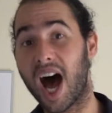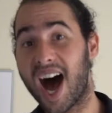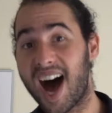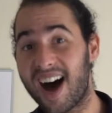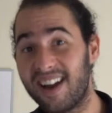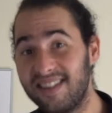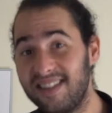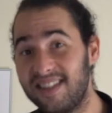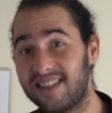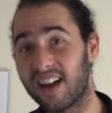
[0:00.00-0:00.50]

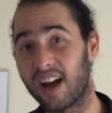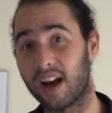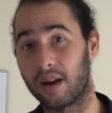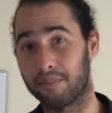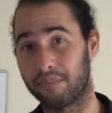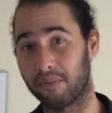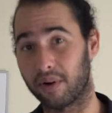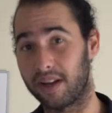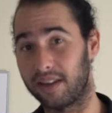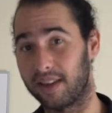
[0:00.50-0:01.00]
under
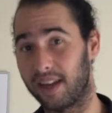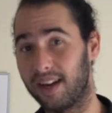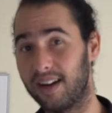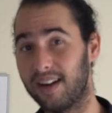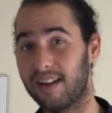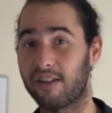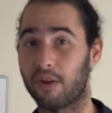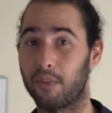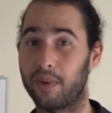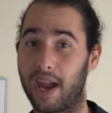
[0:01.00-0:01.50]

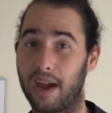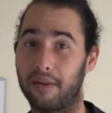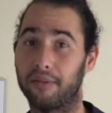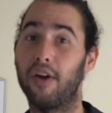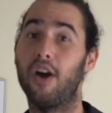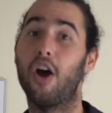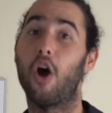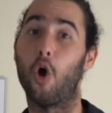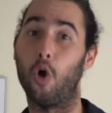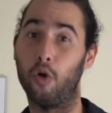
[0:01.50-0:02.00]
breathing, so we
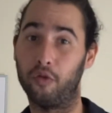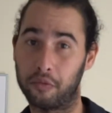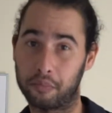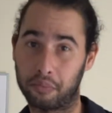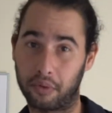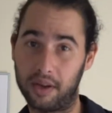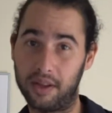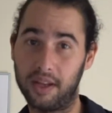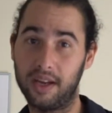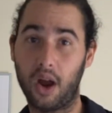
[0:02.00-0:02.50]
have over
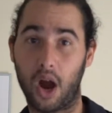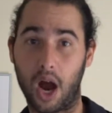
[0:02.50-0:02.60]
breathing,